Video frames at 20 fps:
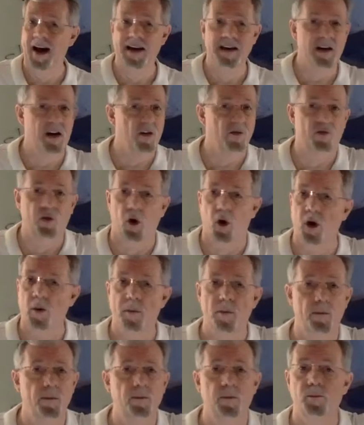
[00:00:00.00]
I did
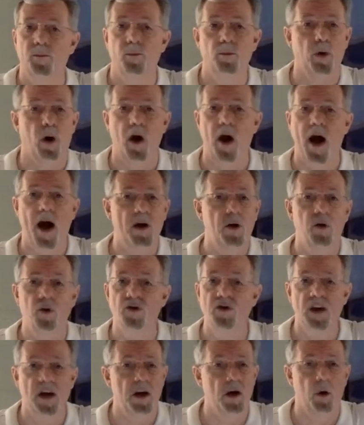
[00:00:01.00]
for Barack
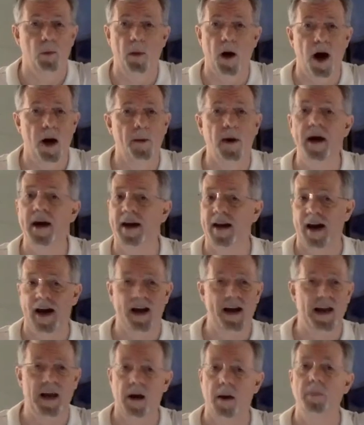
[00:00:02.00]
Hussein Obama, and
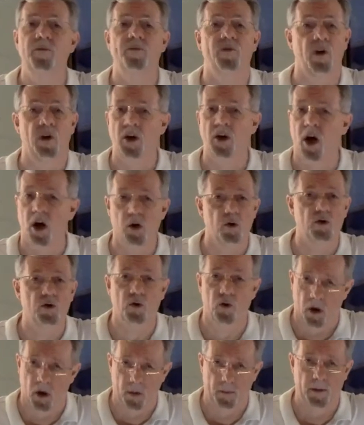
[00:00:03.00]
I am for Donald
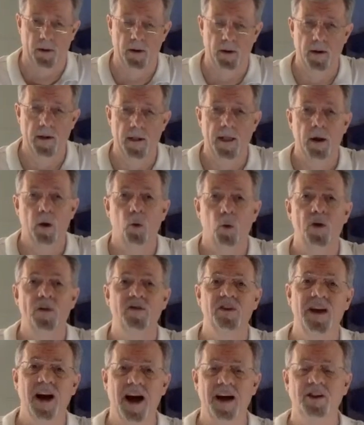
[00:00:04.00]
Trump.
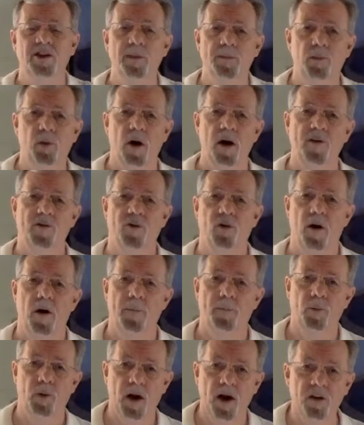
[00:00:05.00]
We've got to pray for
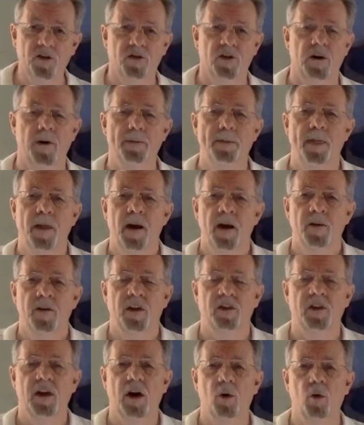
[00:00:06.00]
our president
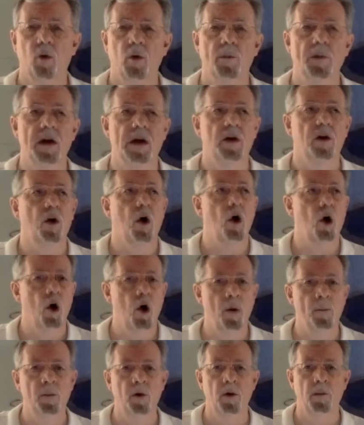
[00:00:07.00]
that there will be
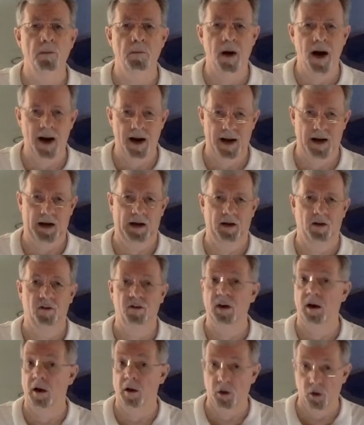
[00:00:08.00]
calmer
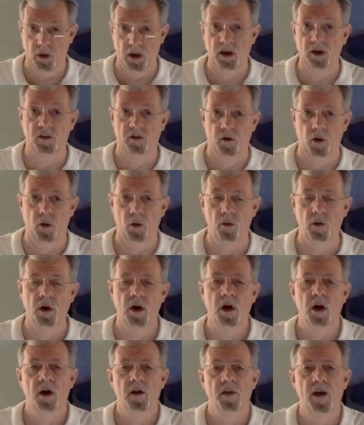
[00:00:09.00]
minds, including his own,
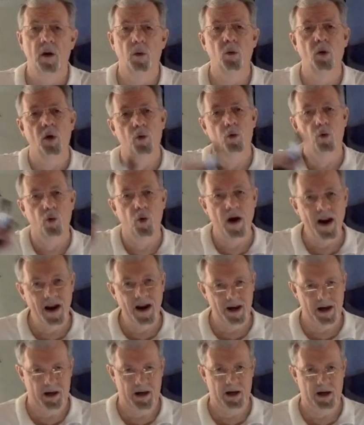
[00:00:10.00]
that will
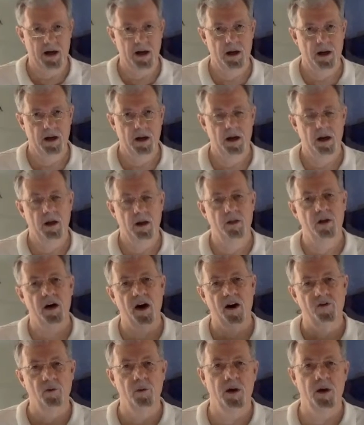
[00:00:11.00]
reign in the
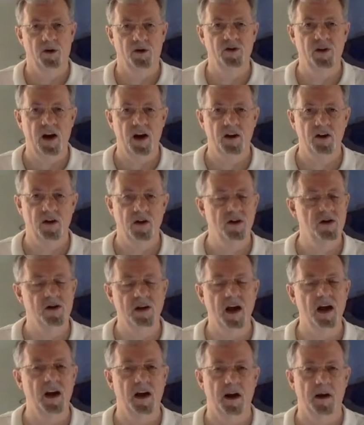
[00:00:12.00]
governmental
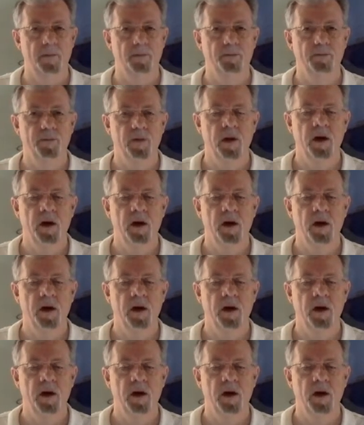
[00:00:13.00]
setting.